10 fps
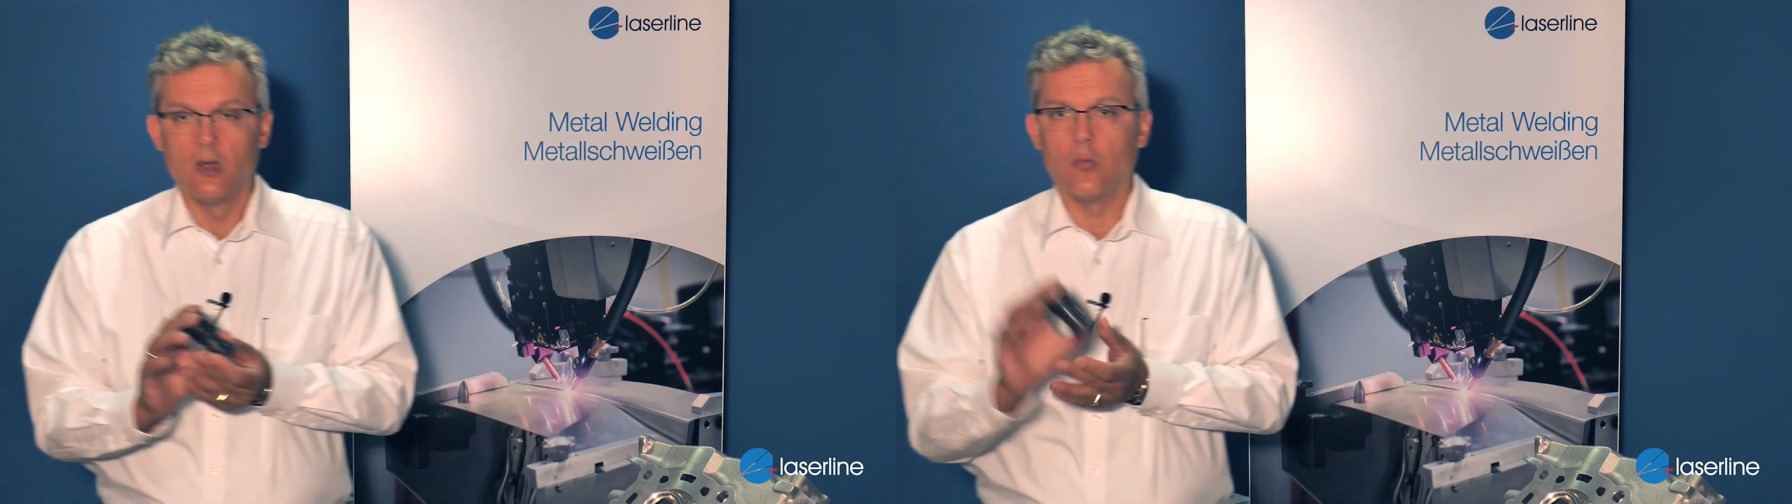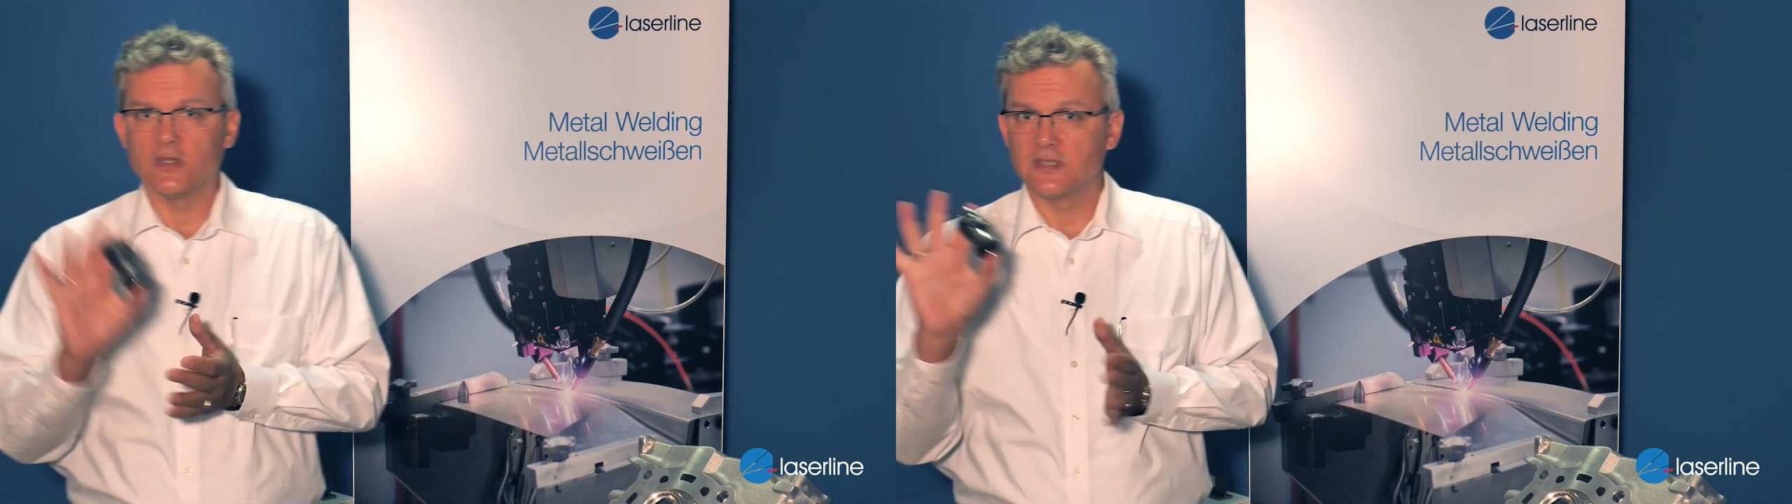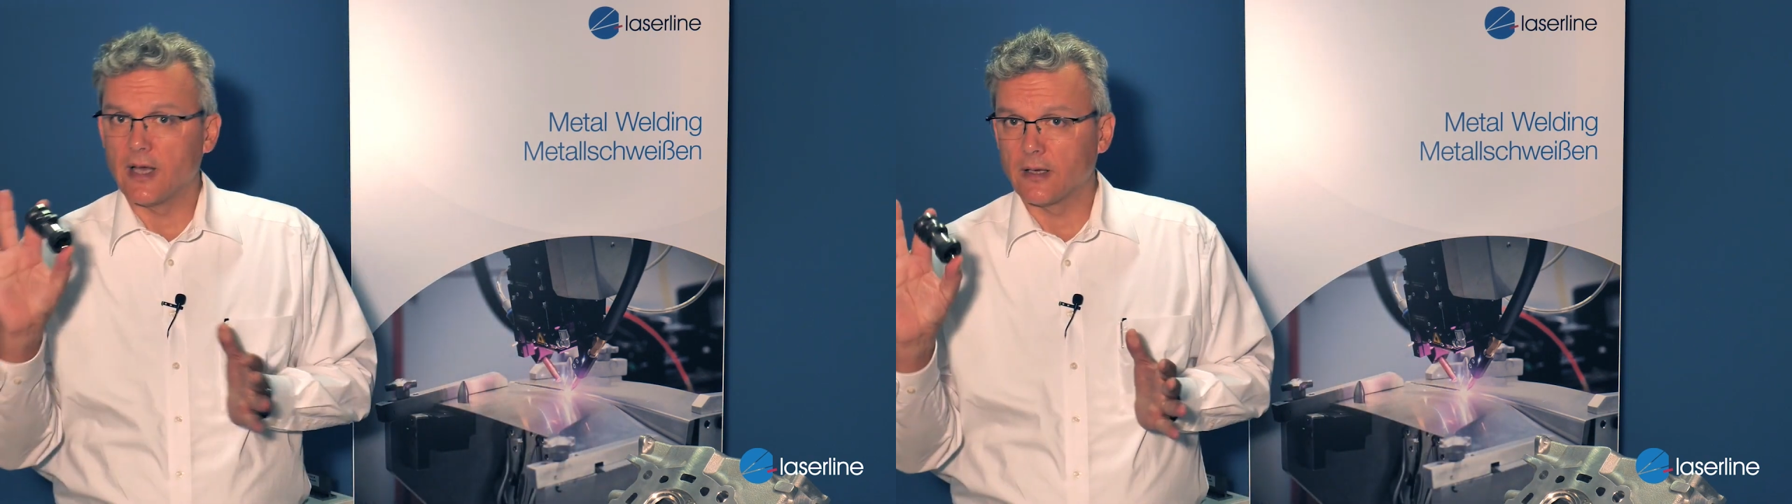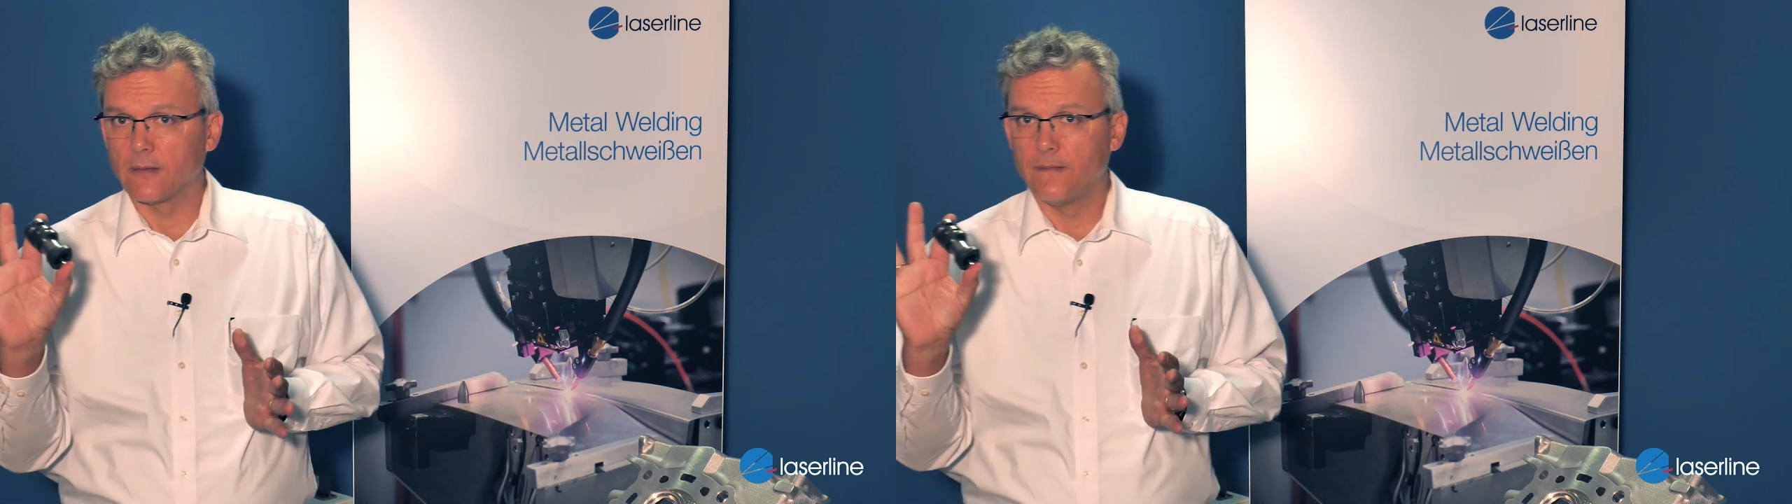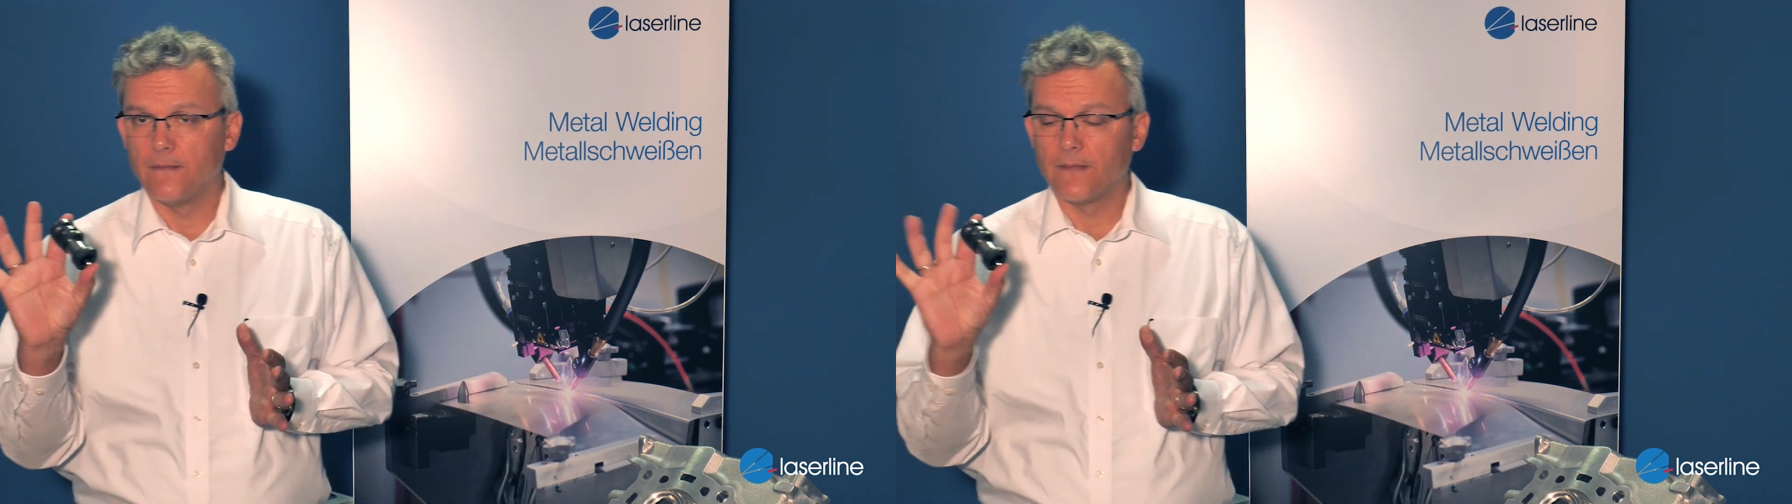What's that?
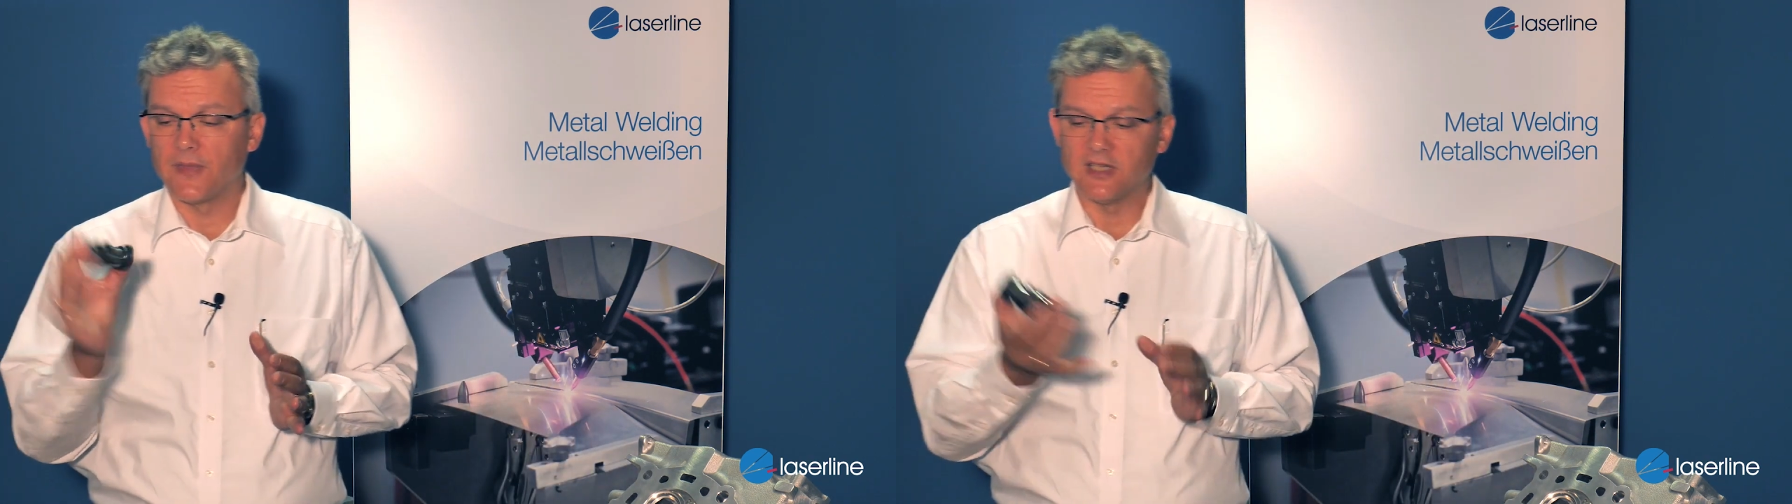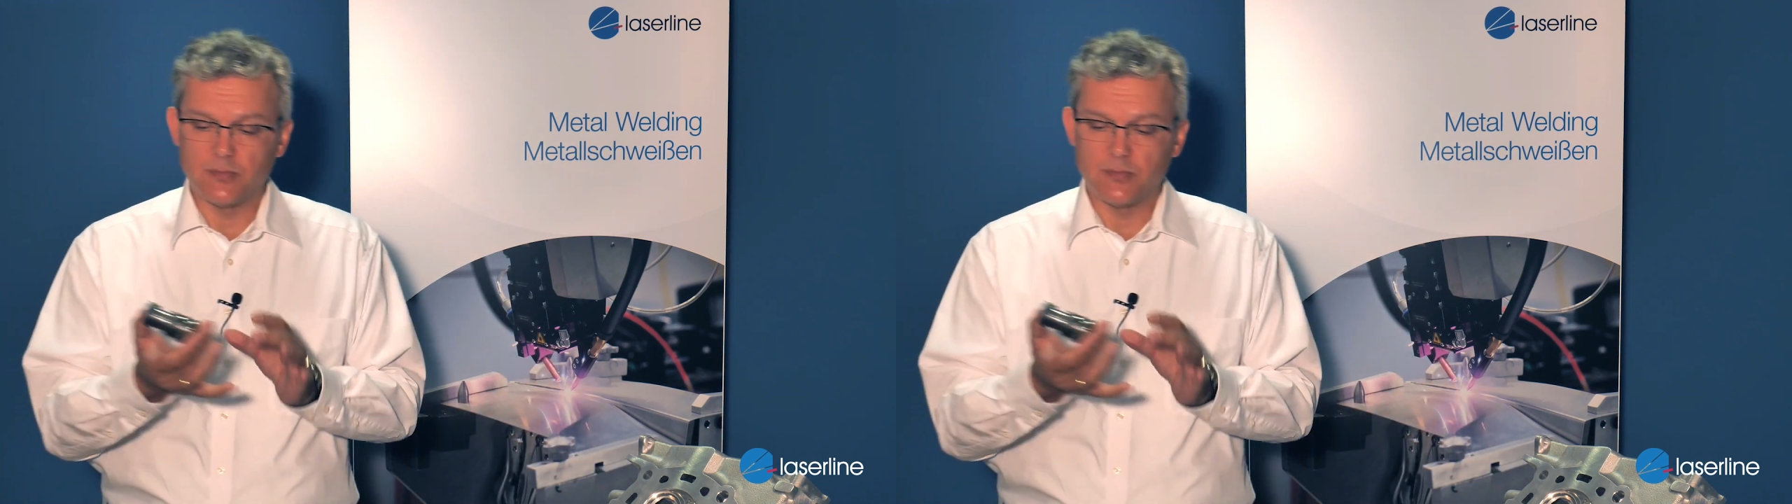That's